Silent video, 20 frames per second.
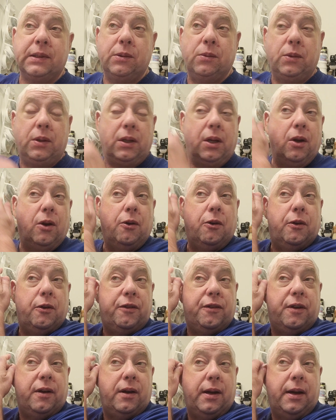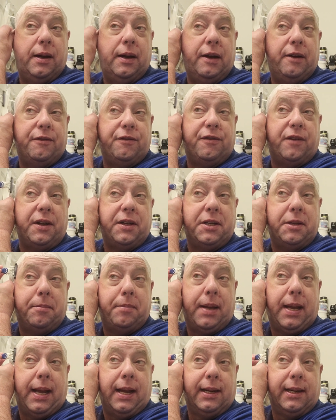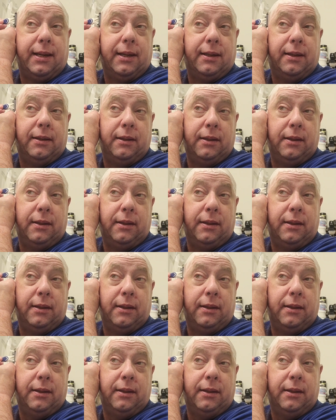We'll go front to back.